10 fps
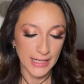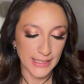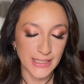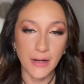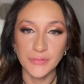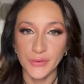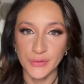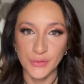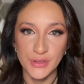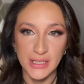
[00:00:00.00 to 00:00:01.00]
And now I'm going
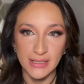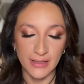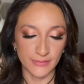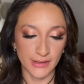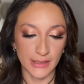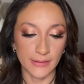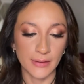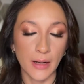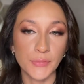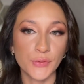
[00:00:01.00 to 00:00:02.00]
to set everything.
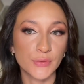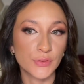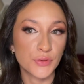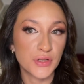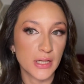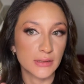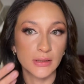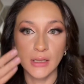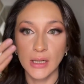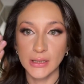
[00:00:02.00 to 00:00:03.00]
I'm going to set
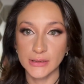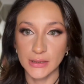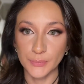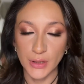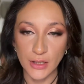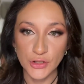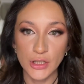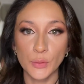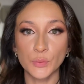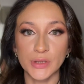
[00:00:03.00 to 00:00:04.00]
the blush
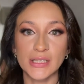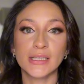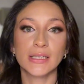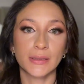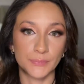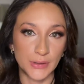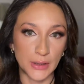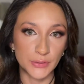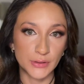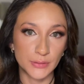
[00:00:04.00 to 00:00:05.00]
with
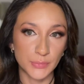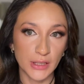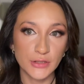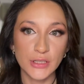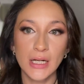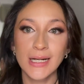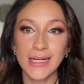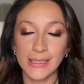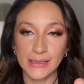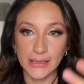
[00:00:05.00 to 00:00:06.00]
powder blush,
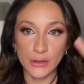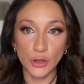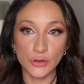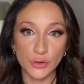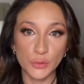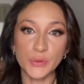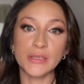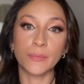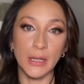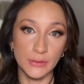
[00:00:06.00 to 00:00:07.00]
the contour
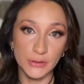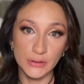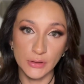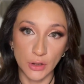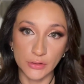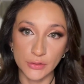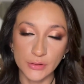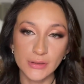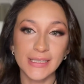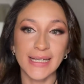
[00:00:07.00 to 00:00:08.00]
with powder
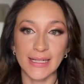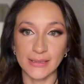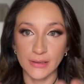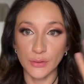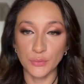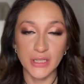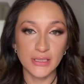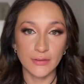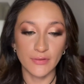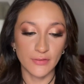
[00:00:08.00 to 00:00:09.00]
contour, and the
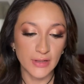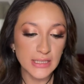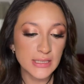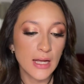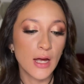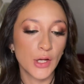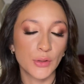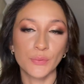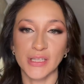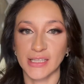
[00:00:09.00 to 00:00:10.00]
rest of the face
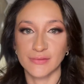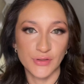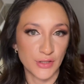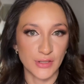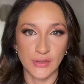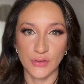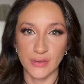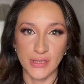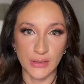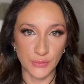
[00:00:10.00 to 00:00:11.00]
with just a
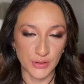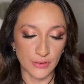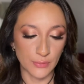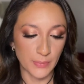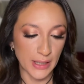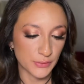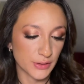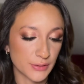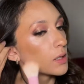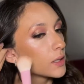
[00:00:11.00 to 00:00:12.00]
translucent
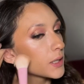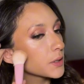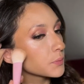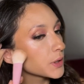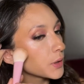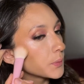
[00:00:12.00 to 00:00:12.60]
powder. There we go.